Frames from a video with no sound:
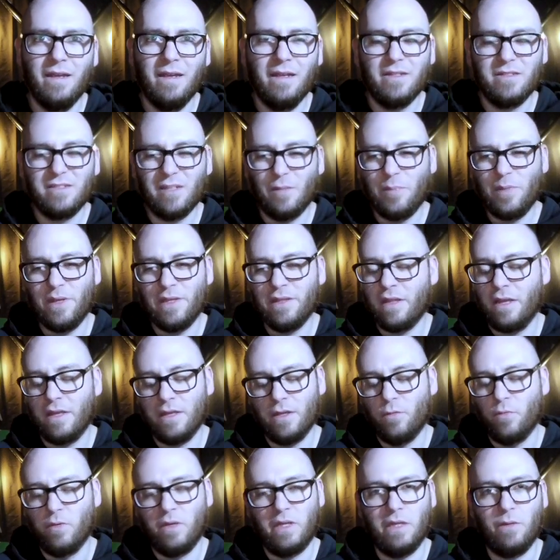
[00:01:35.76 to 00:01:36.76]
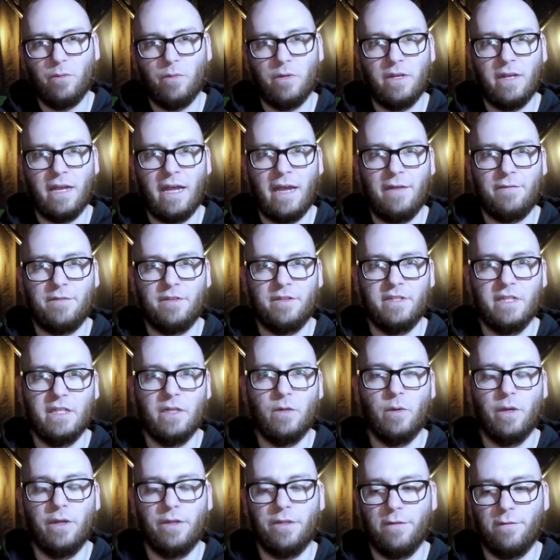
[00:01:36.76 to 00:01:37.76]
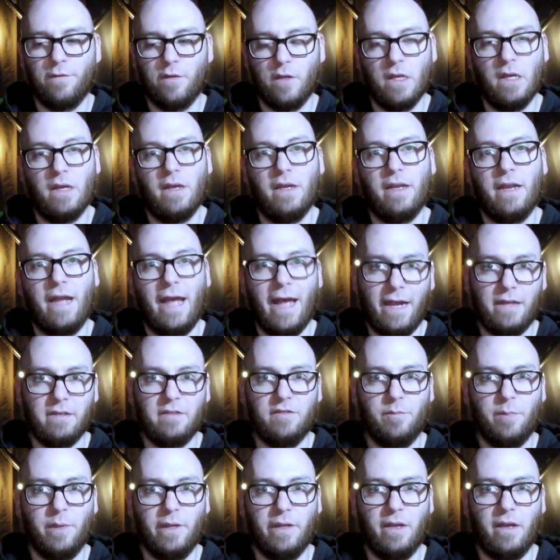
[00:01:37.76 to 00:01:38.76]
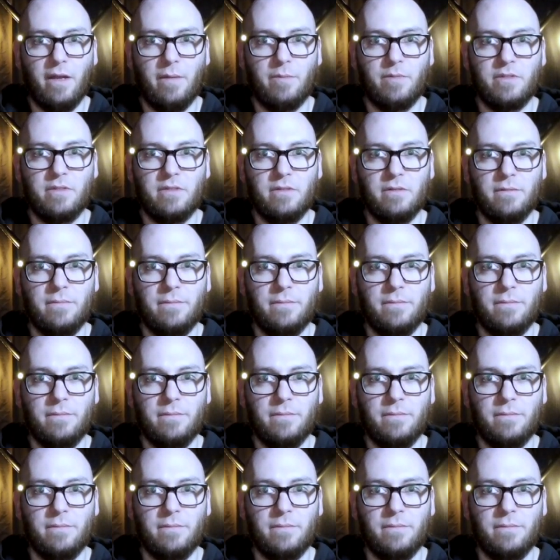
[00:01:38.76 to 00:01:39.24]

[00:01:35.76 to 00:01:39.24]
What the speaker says: something that you really wouldn't have to deal with if you had active pickups.